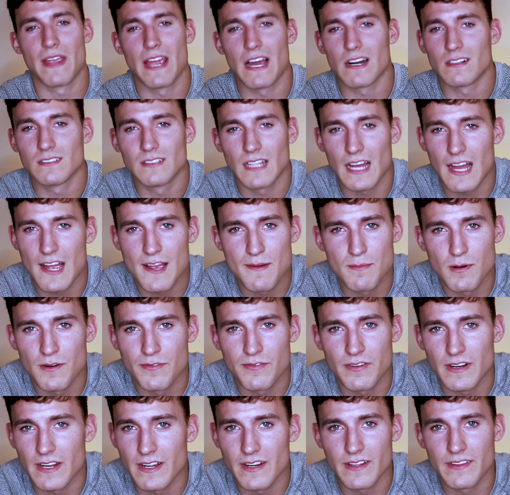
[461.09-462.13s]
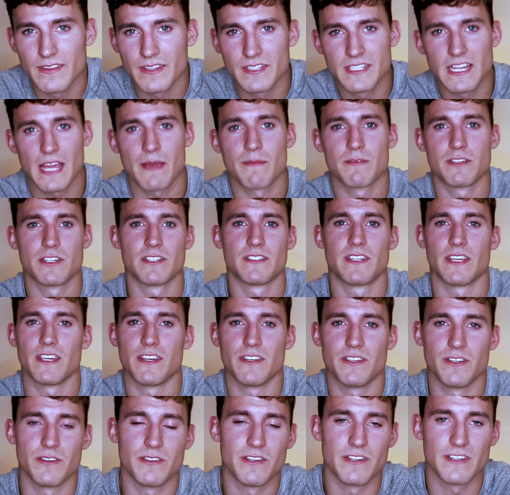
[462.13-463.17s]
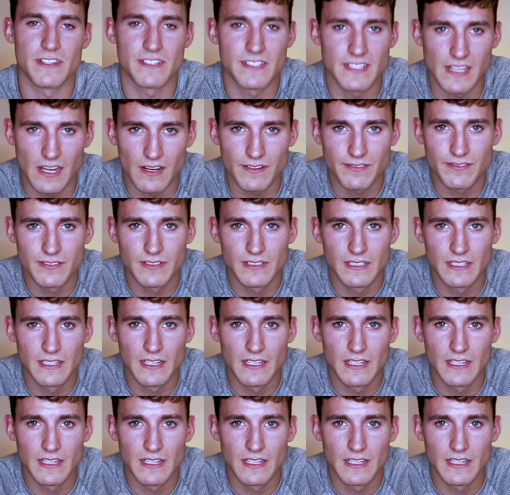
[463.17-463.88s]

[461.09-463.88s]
be held liable for any of the damages that you do to yourself.